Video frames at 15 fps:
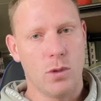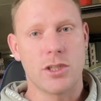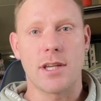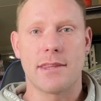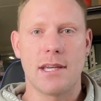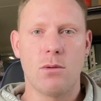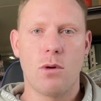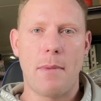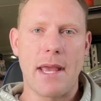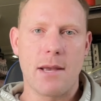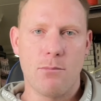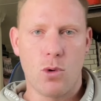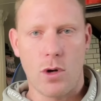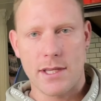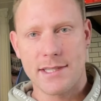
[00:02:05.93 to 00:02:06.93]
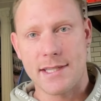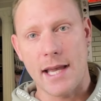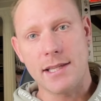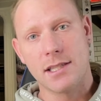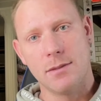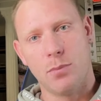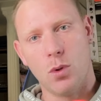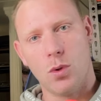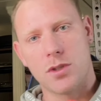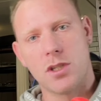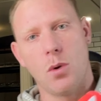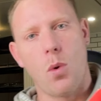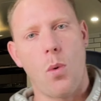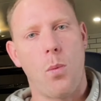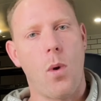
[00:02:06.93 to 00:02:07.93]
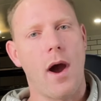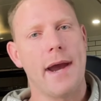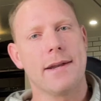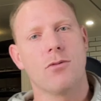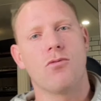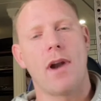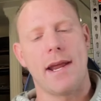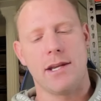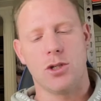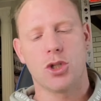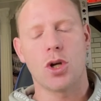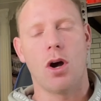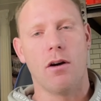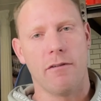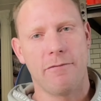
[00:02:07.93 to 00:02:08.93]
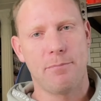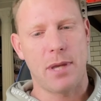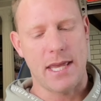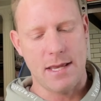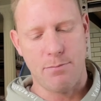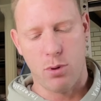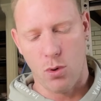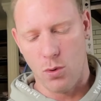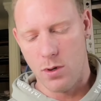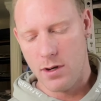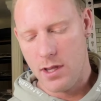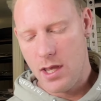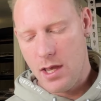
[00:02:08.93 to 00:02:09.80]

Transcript: which I think will make it more accessible to a wider range of people.